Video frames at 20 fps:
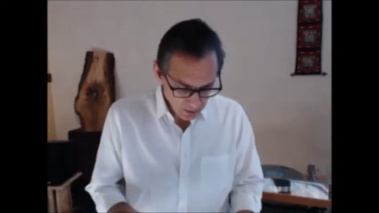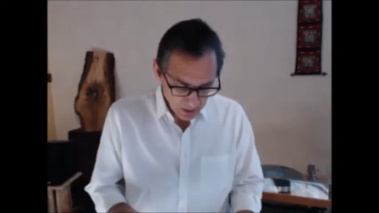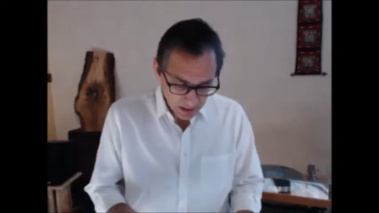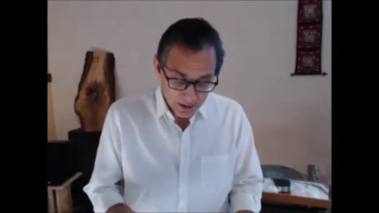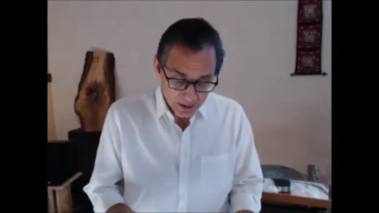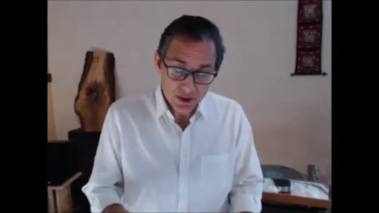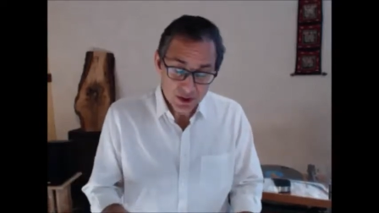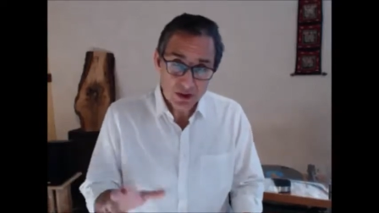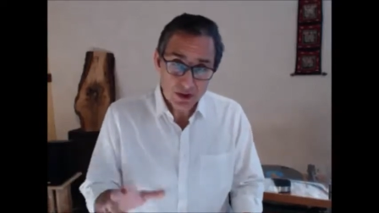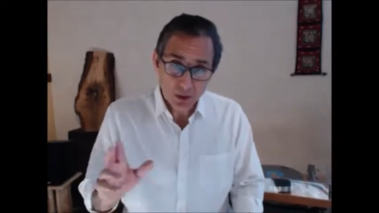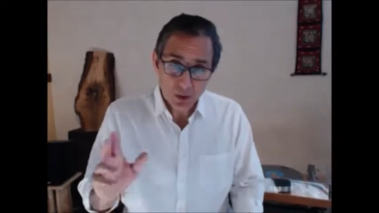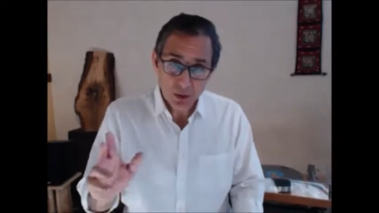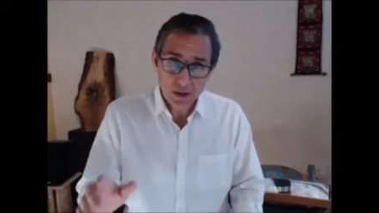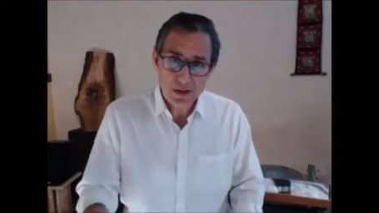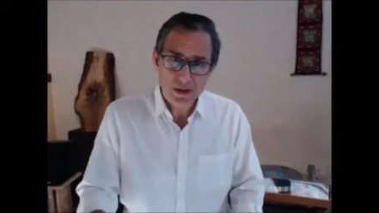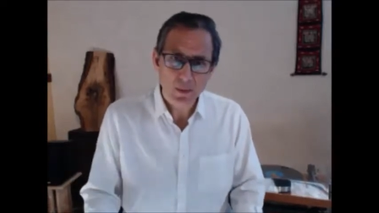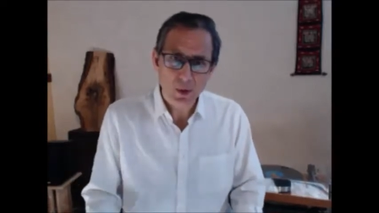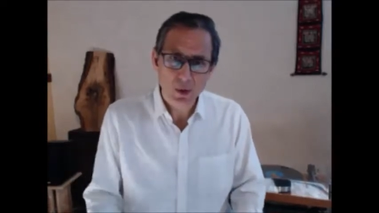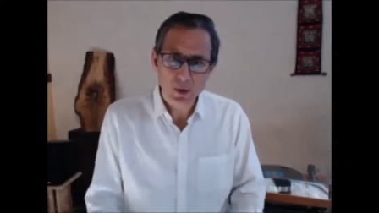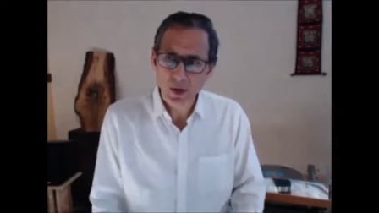I just quit
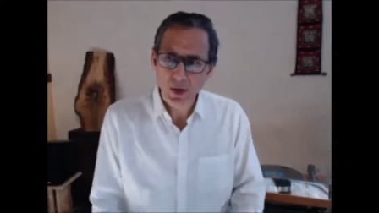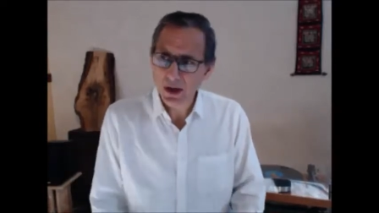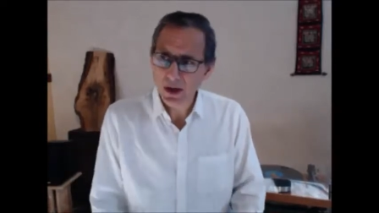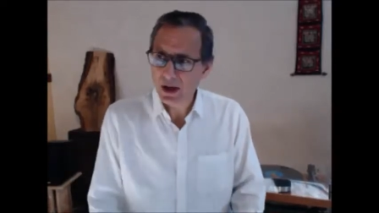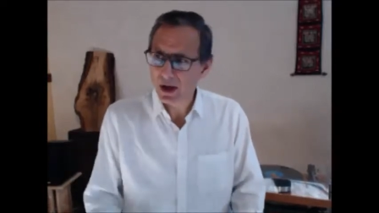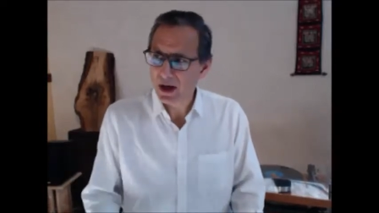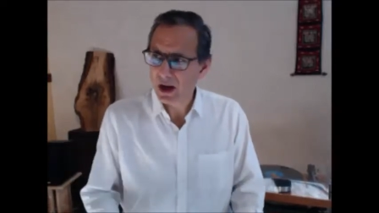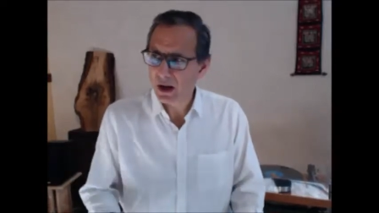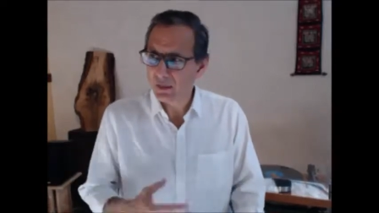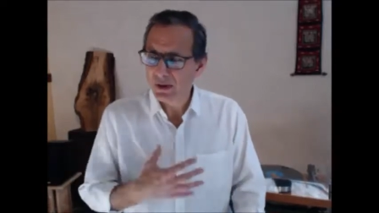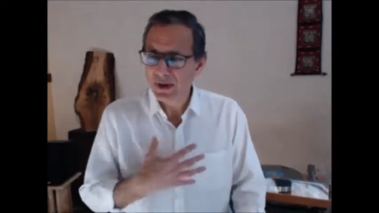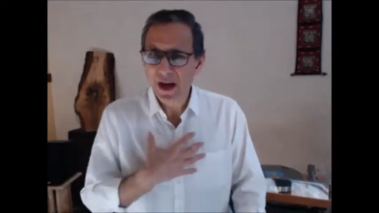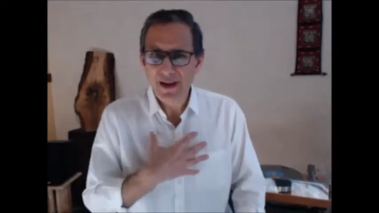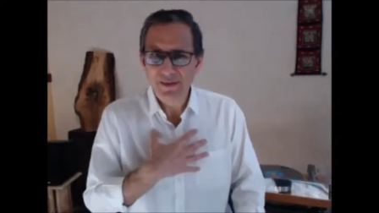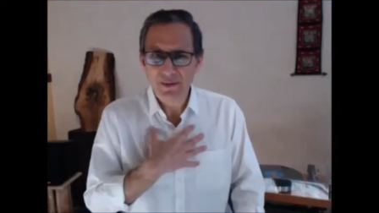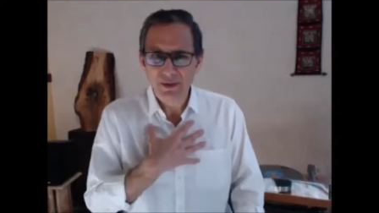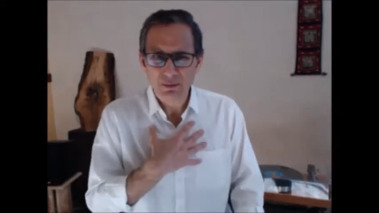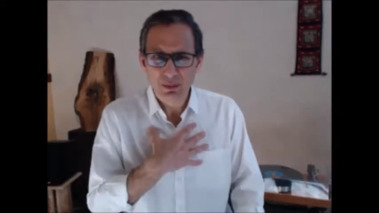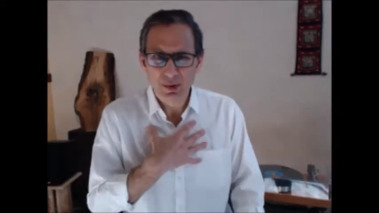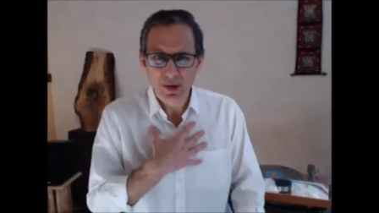smoking and I was
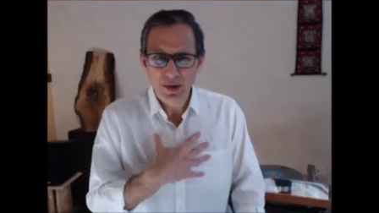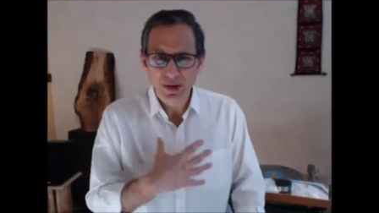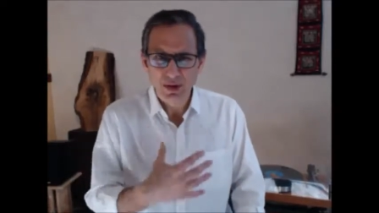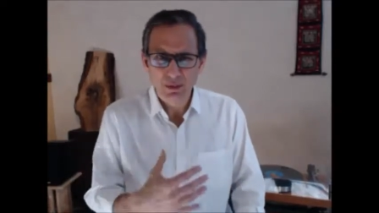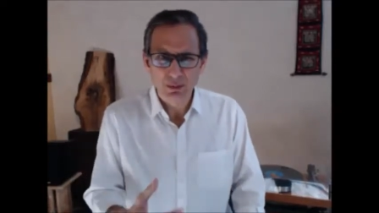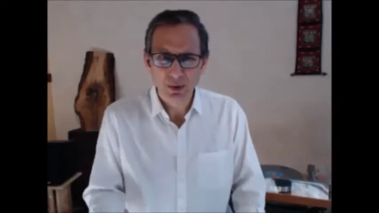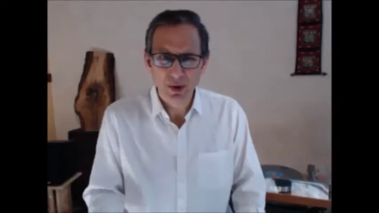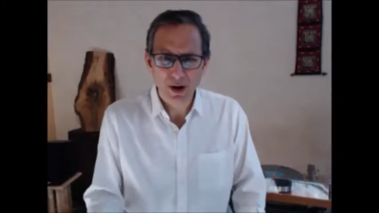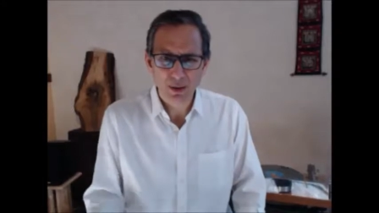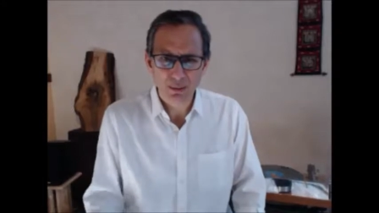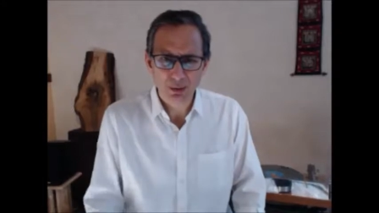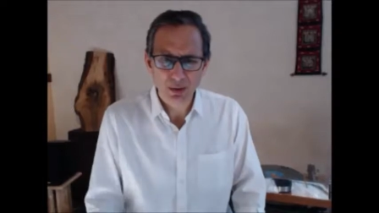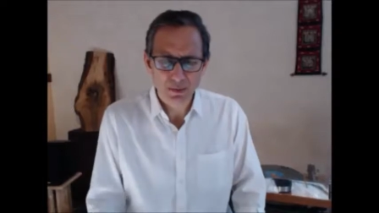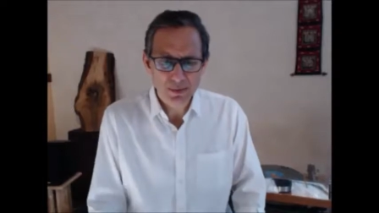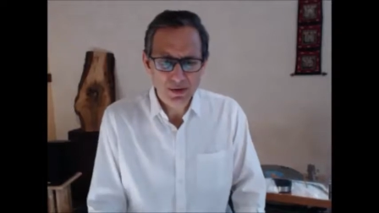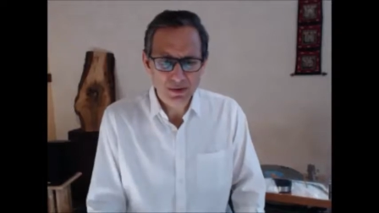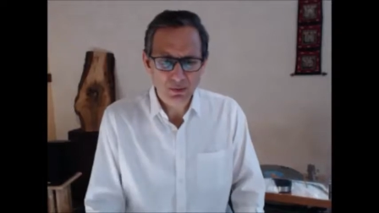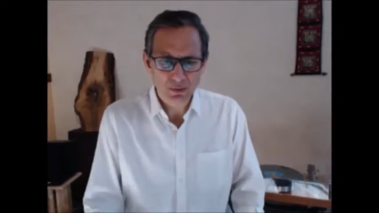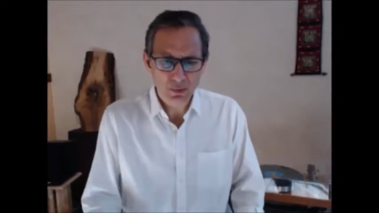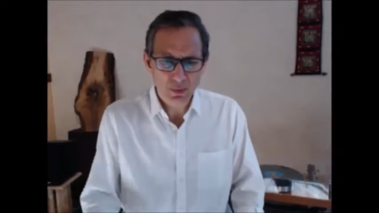having breathing
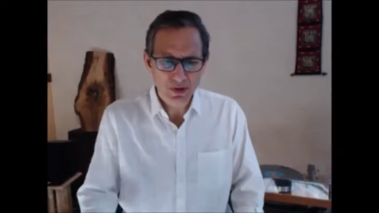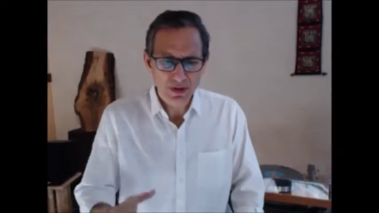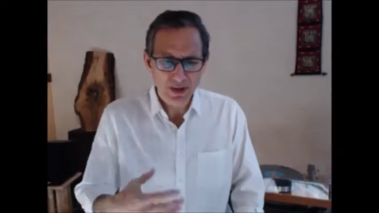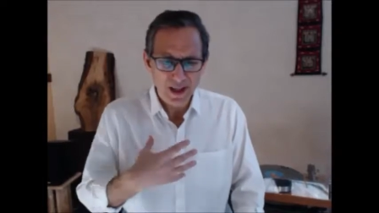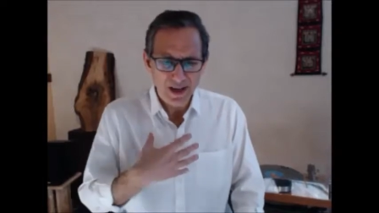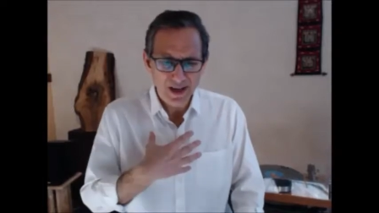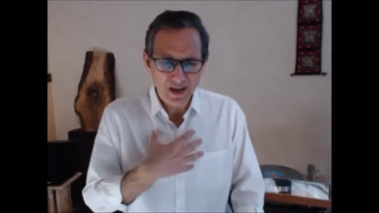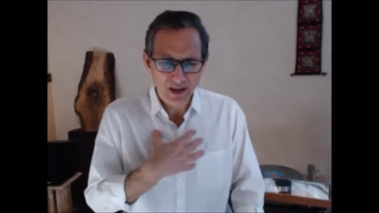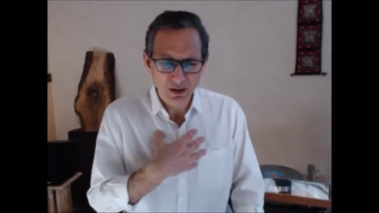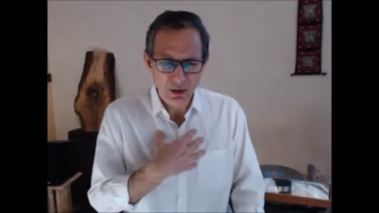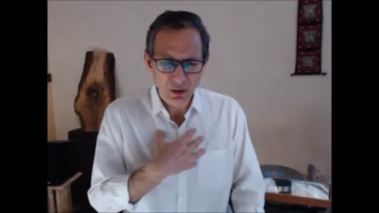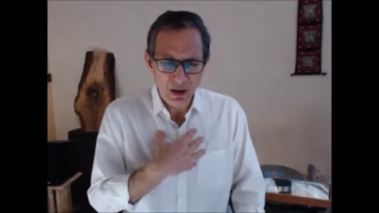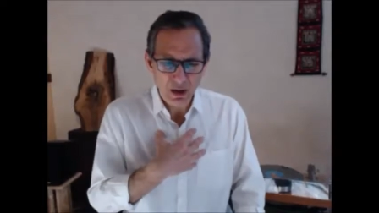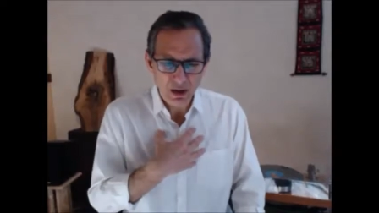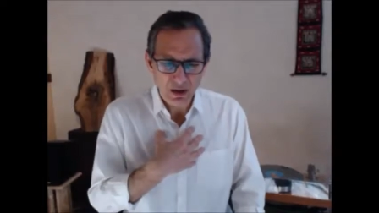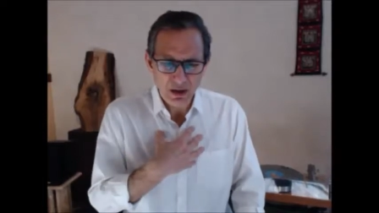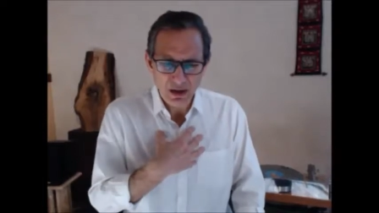problems with like uh,